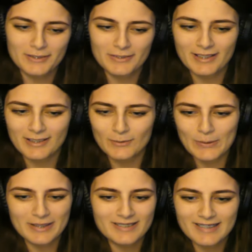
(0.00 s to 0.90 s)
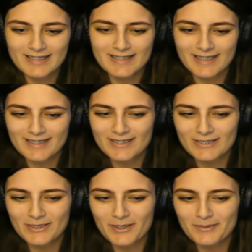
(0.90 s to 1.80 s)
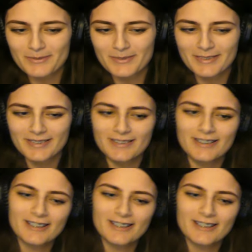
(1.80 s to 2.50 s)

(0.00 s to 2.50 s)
like Wednesday's dad's the soft one,